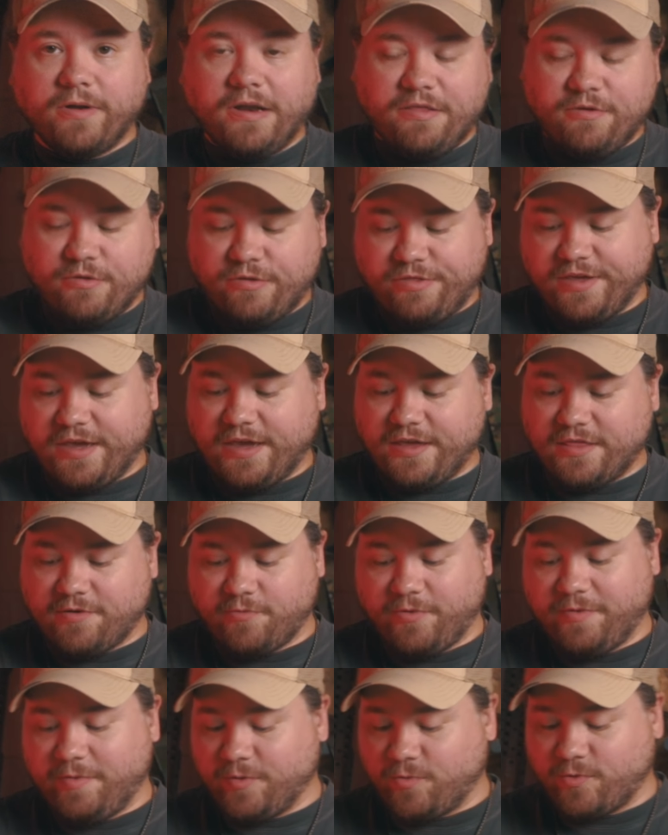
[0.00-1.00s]
nother thing that
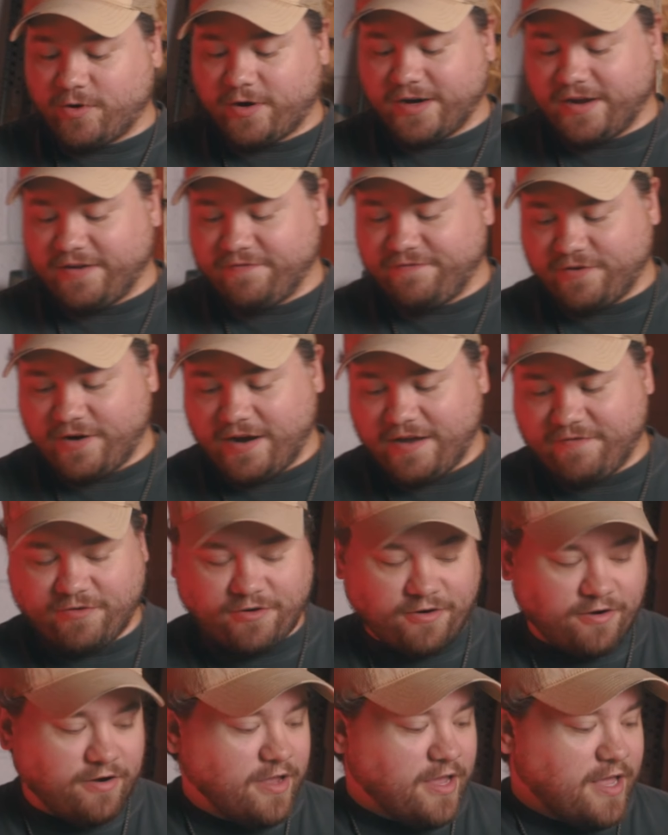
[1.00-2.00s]
we've been working on
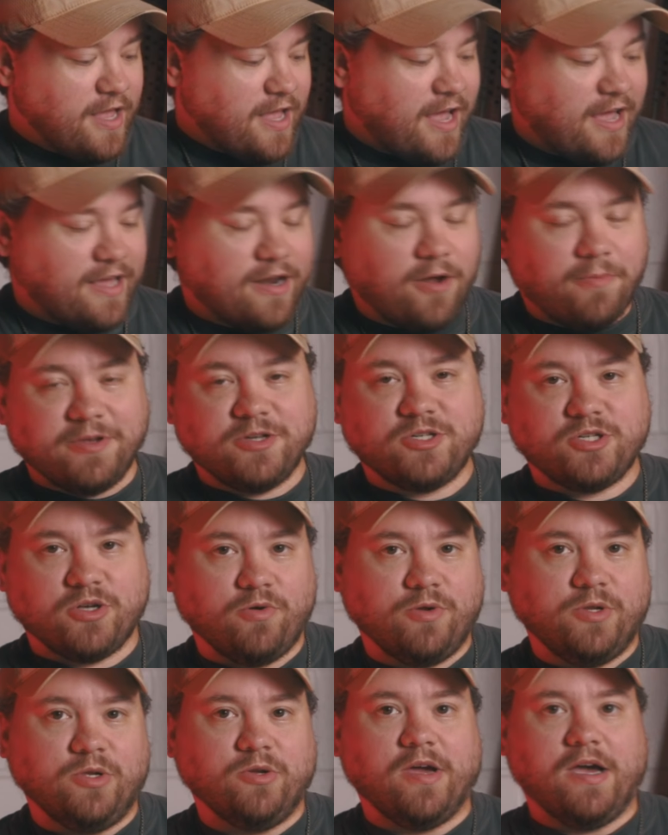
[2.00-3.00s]
forever, and I'll be
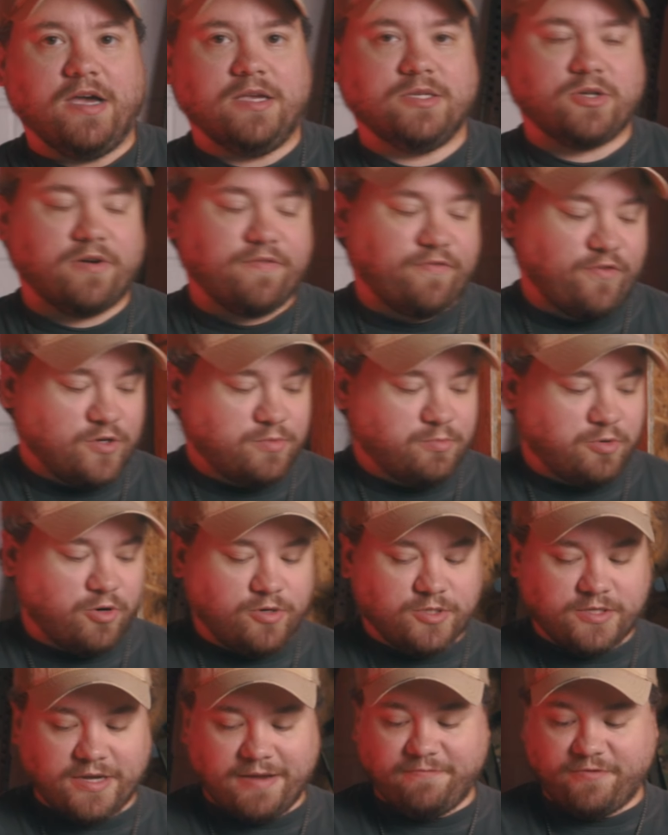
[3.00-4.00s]
showing you guys our first
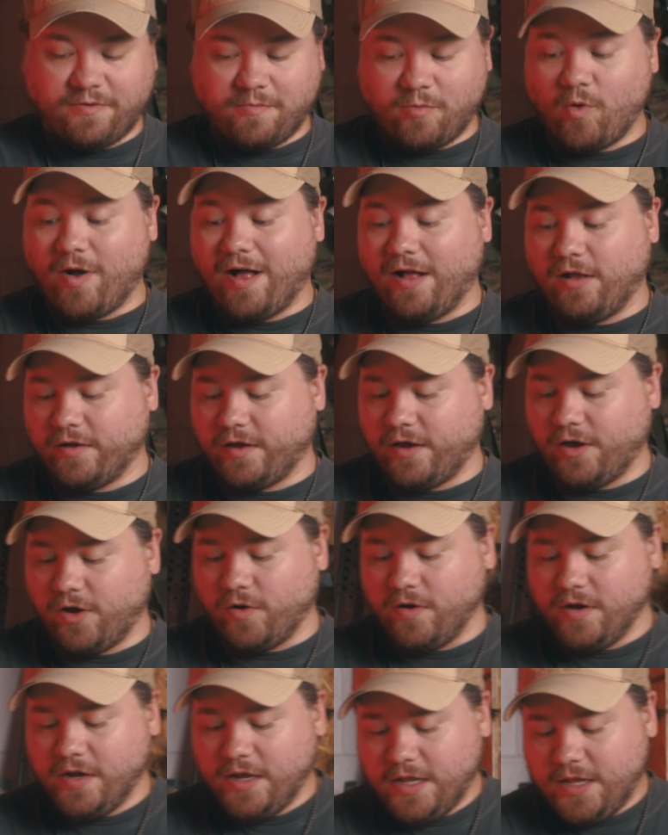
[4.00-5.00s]
prototype from a while
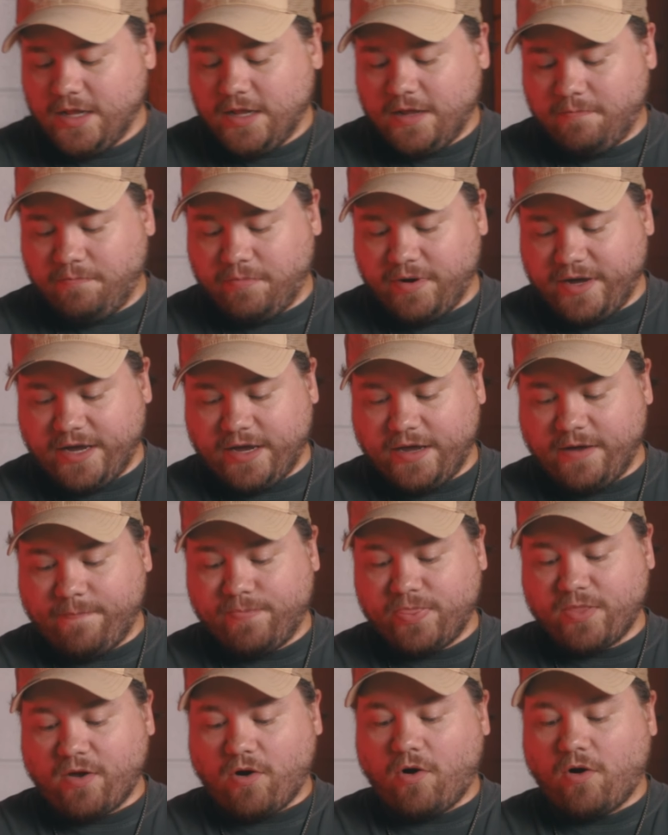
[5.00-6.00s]
ago,
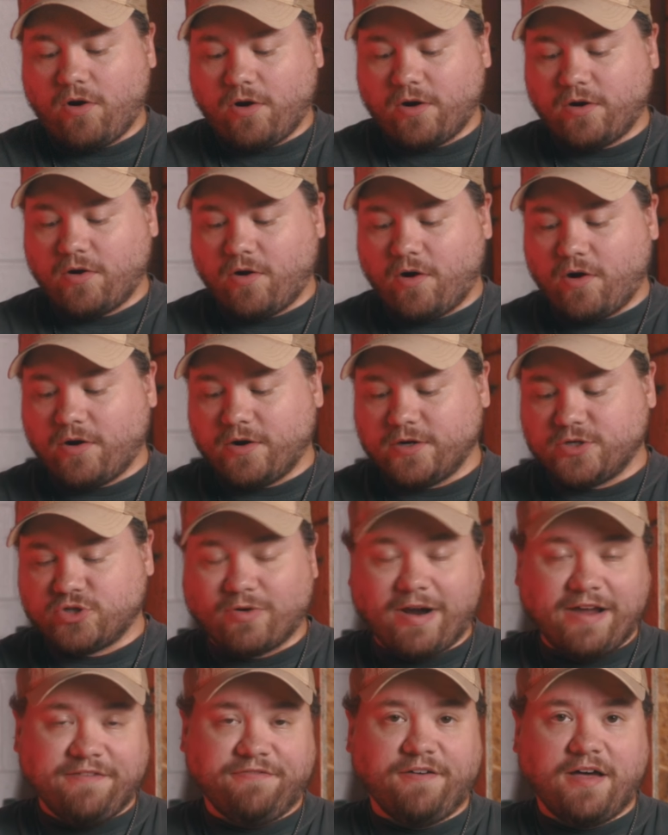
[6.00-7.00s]
but our
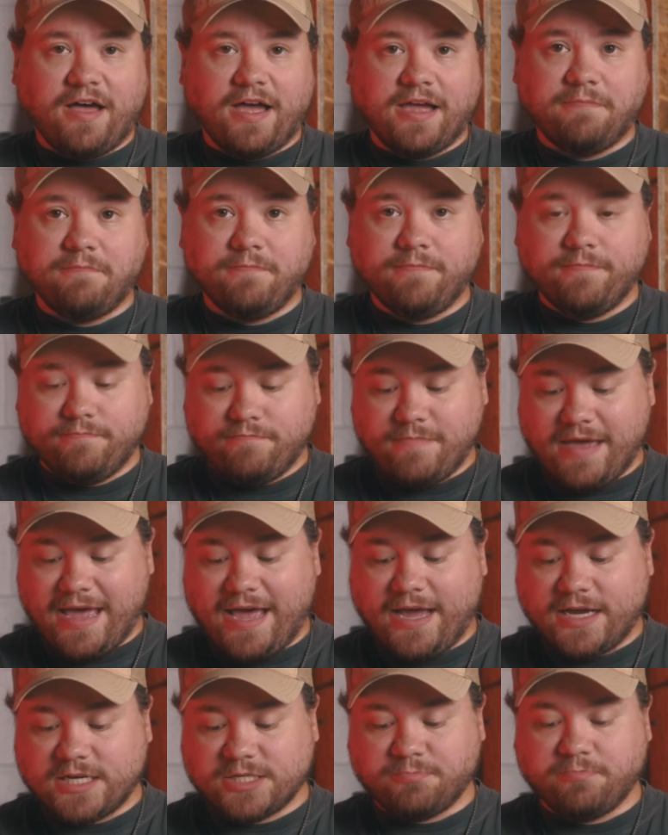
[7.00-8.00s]
dry-fi
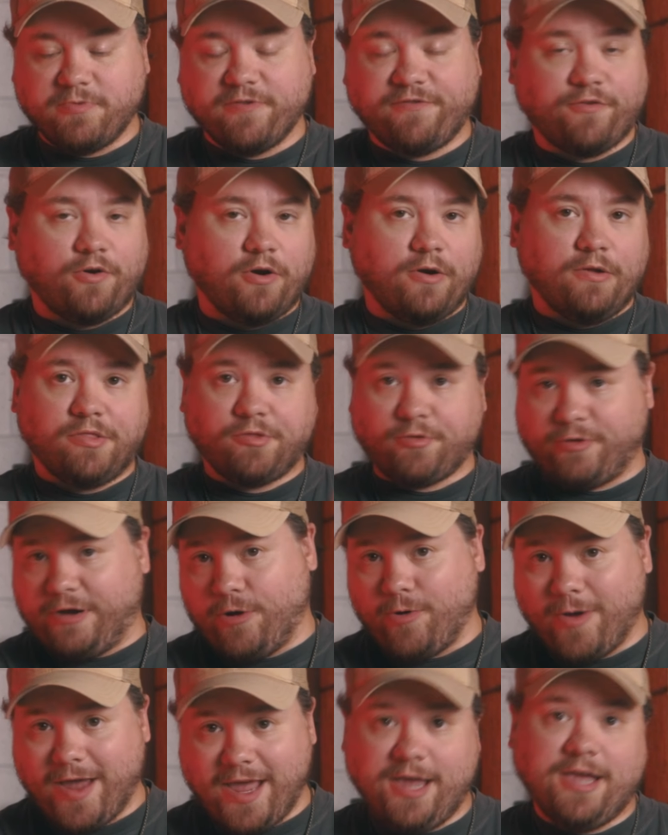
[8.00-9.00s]
mags for
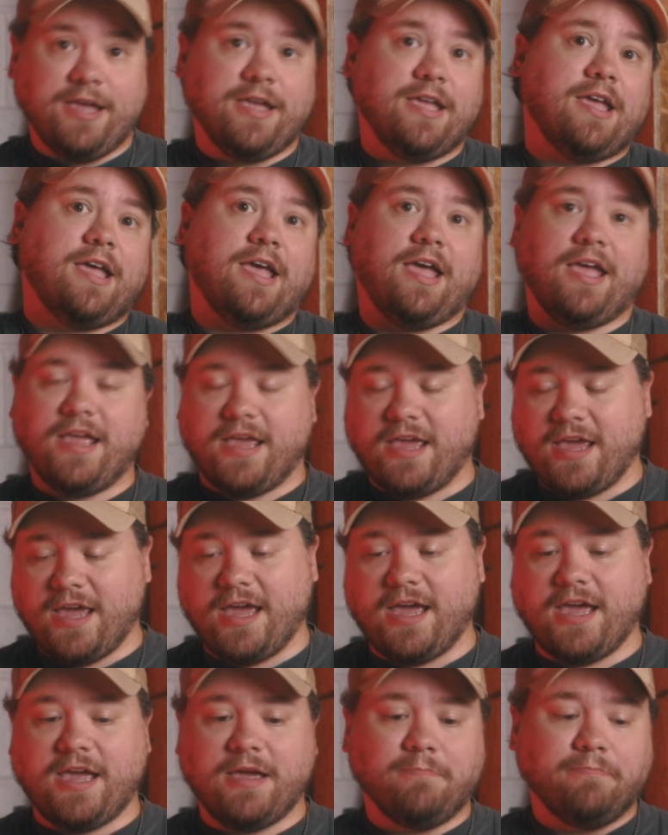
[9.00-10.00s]
308,
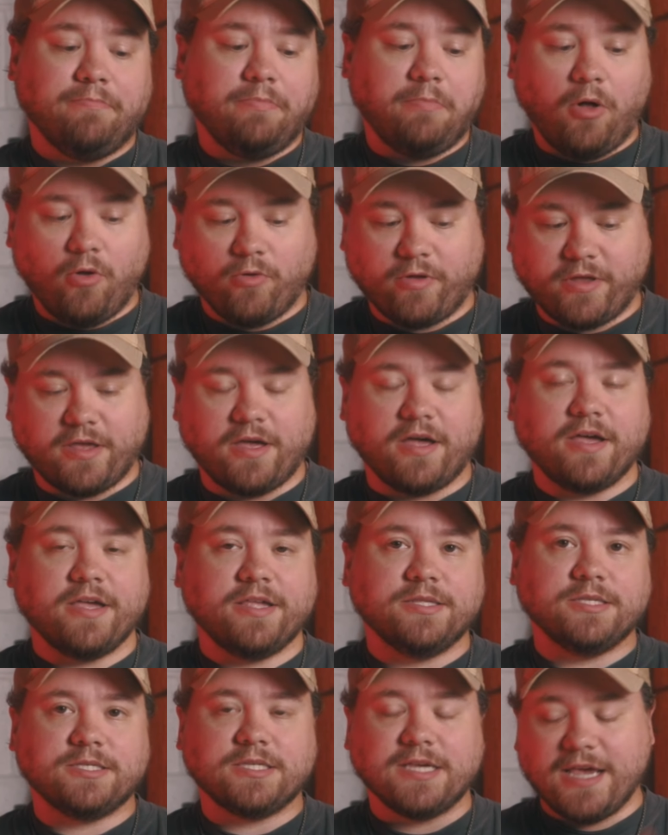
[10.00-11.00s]
AK, bolt
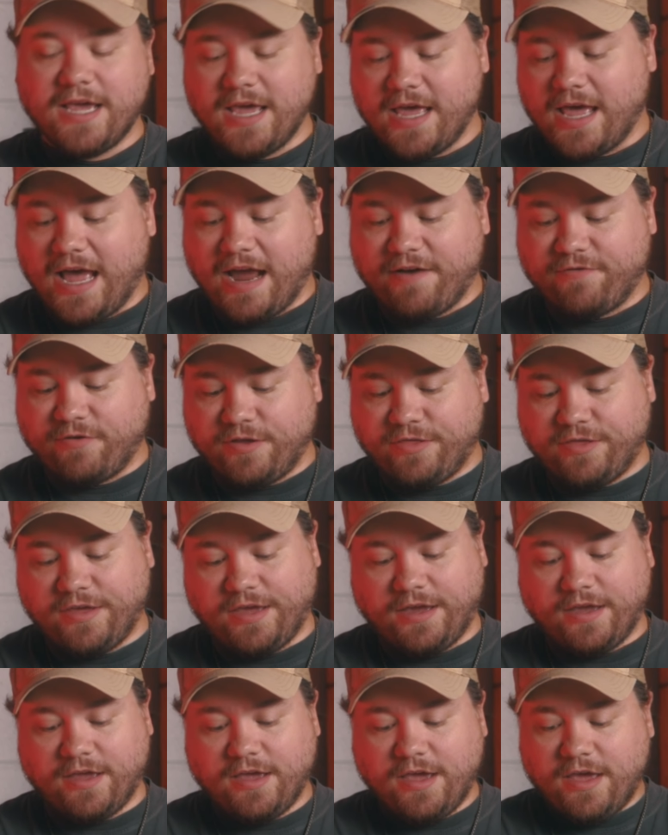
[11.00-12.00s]
guns,
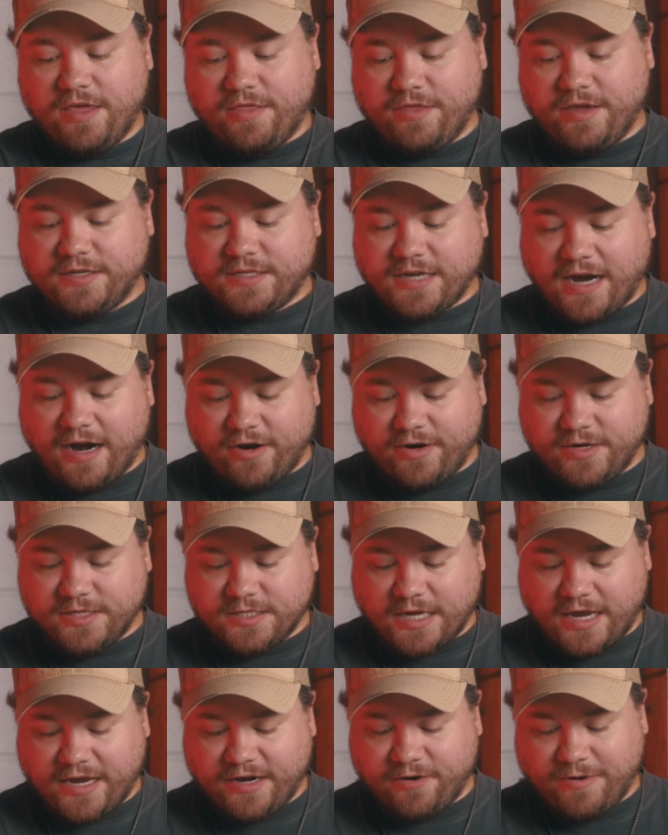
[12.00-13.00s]
everything. The entire
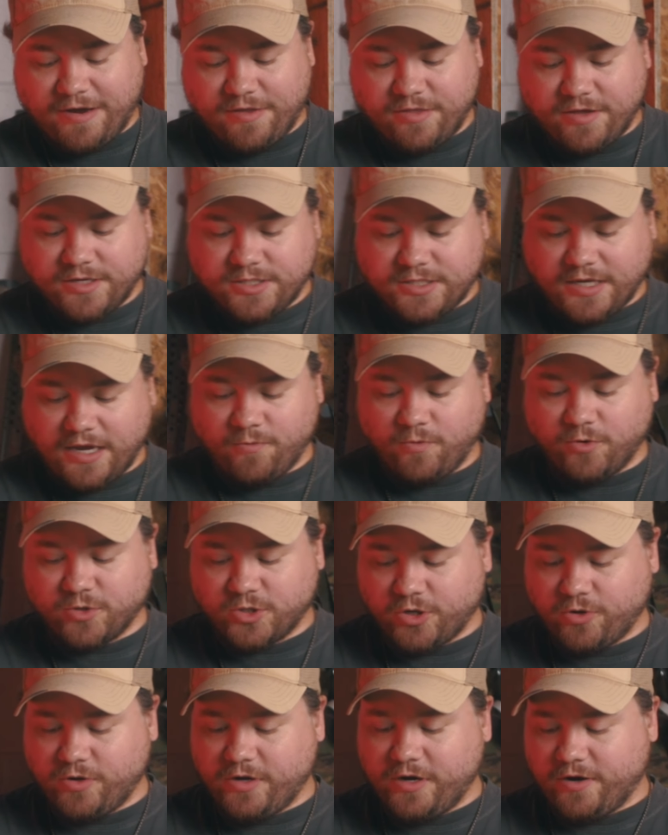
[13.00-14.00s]
design around this, and we'll
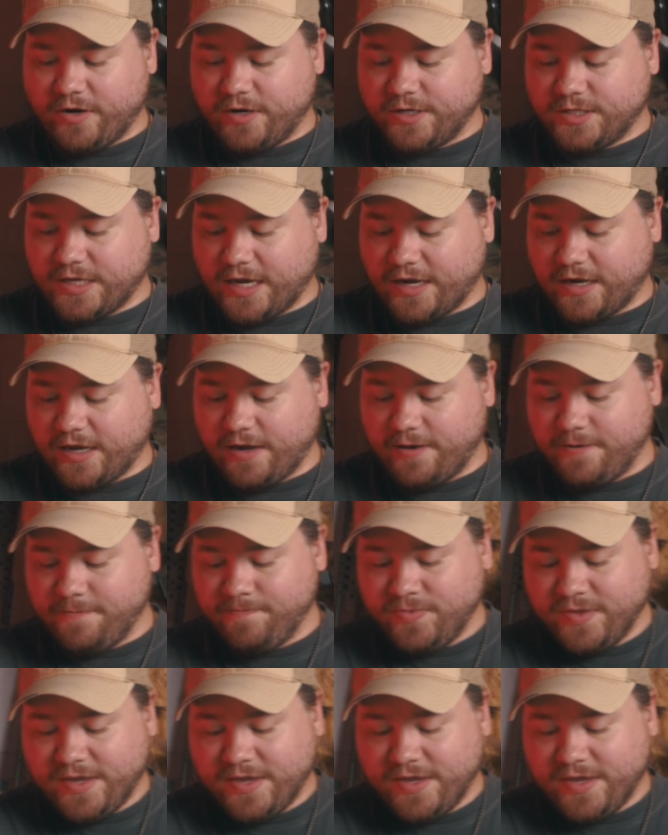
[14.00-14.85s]
show you here in a second,